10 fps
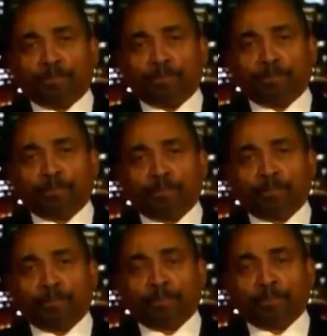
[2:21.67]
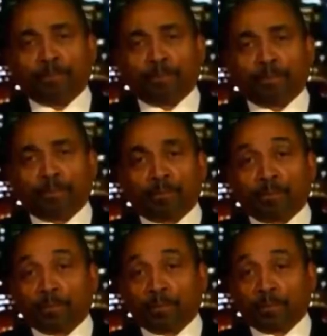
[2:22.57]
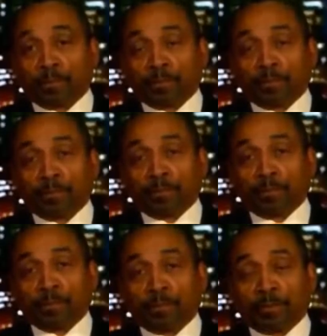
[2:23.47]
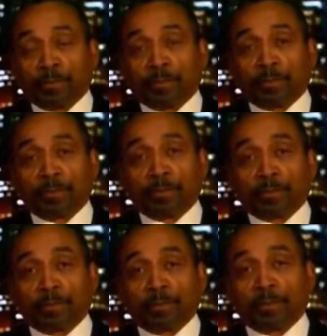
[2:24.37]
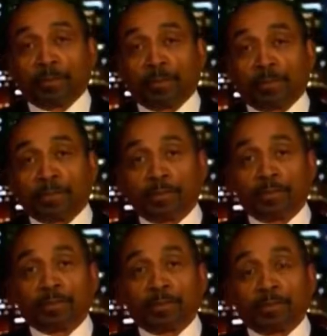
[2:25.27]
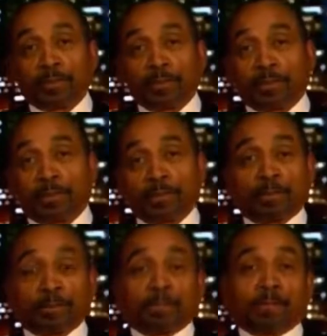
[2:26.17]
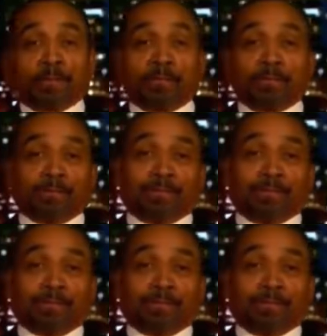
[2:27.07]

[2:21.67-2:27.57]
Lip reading: The person shown says nothing.